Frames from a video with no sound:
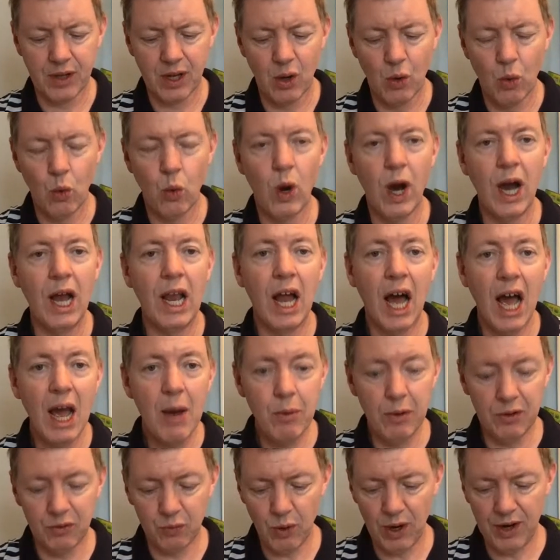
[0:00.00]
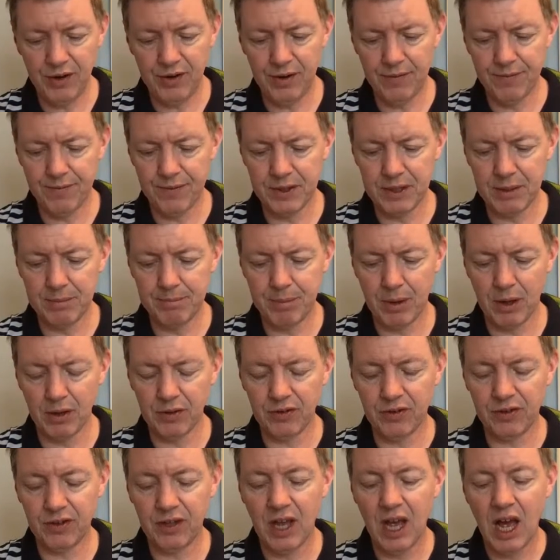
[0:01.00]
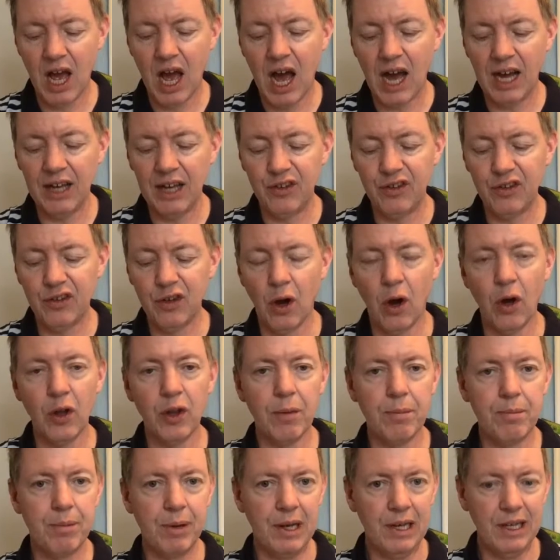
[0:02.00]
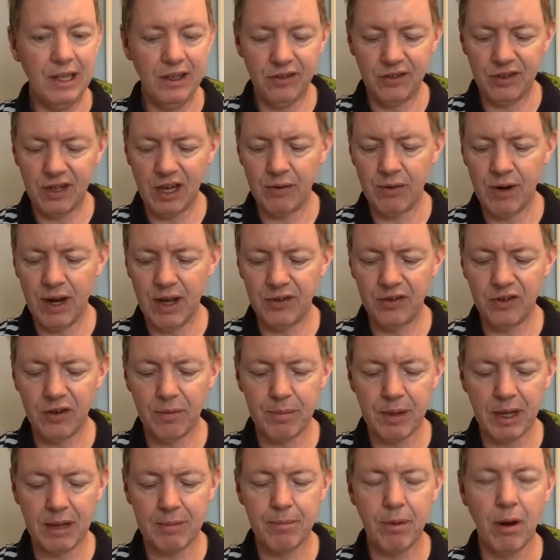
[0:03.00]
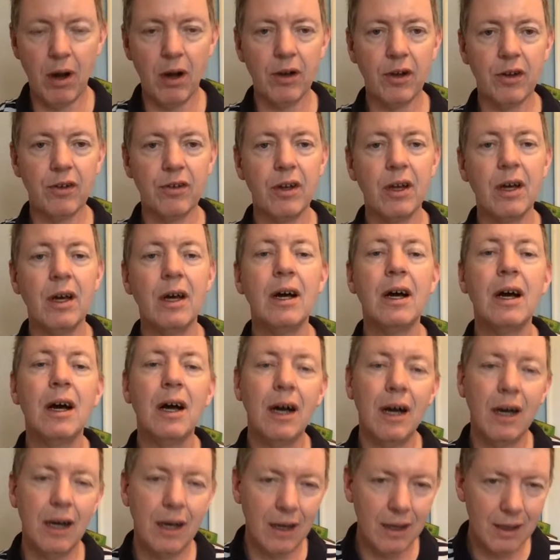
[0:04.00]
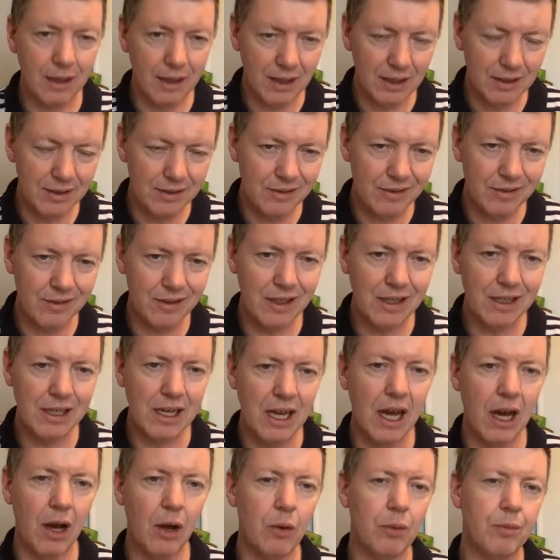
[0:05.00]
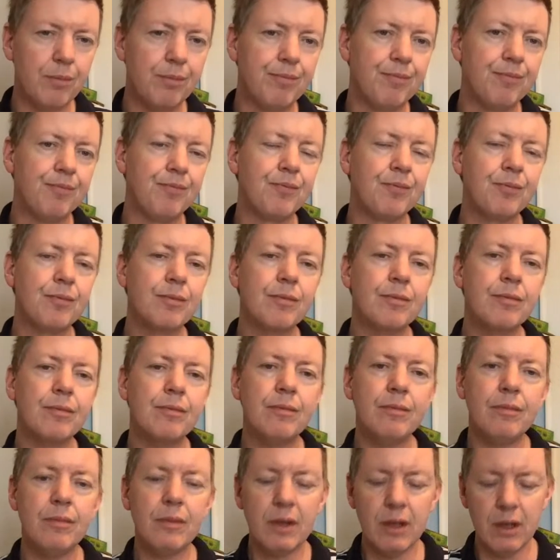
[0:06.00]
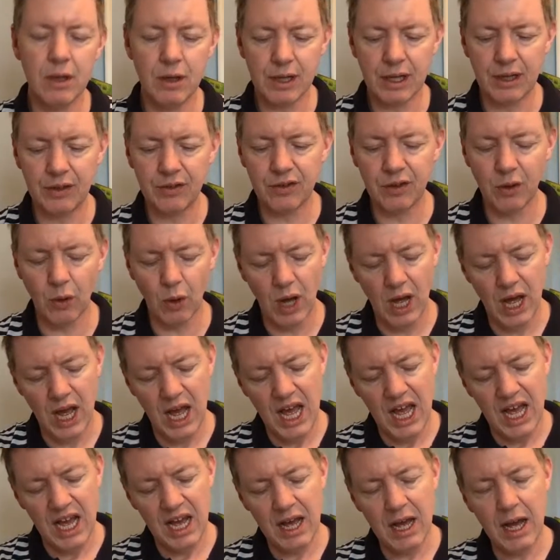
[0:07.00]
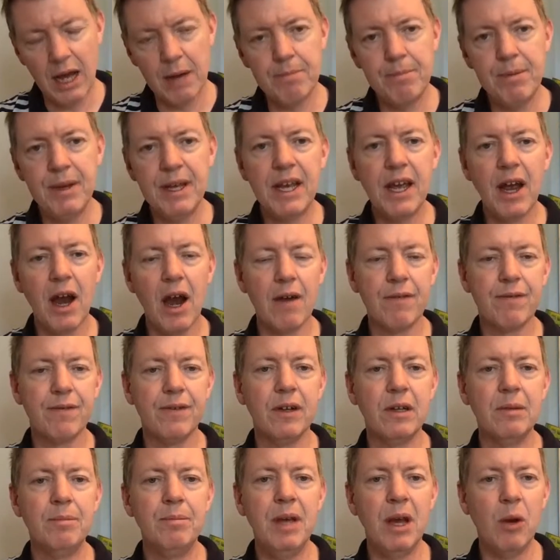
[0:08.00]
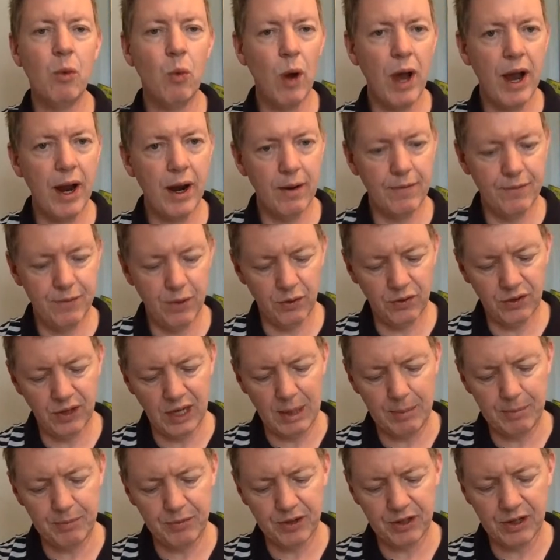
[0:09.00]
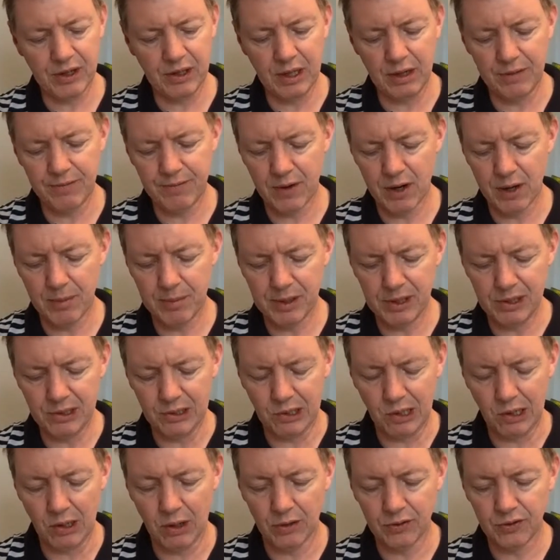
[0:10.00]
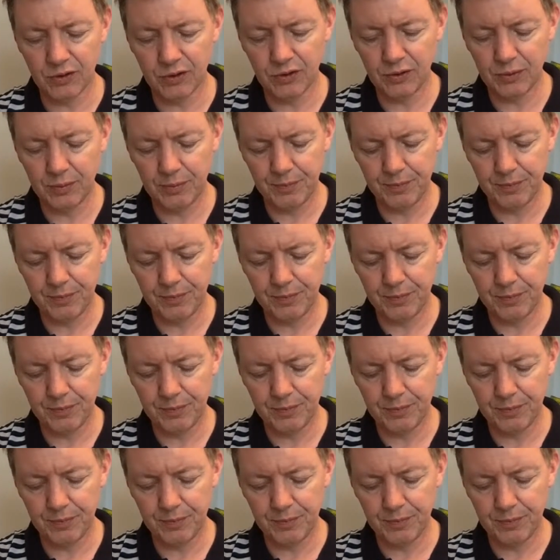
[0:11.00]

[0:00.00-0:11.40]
While I was waiting for the bus, I saw the police arrest a pickpocket. I see now. Okay, so be careful, be aware of those elliptical adverbial clauses.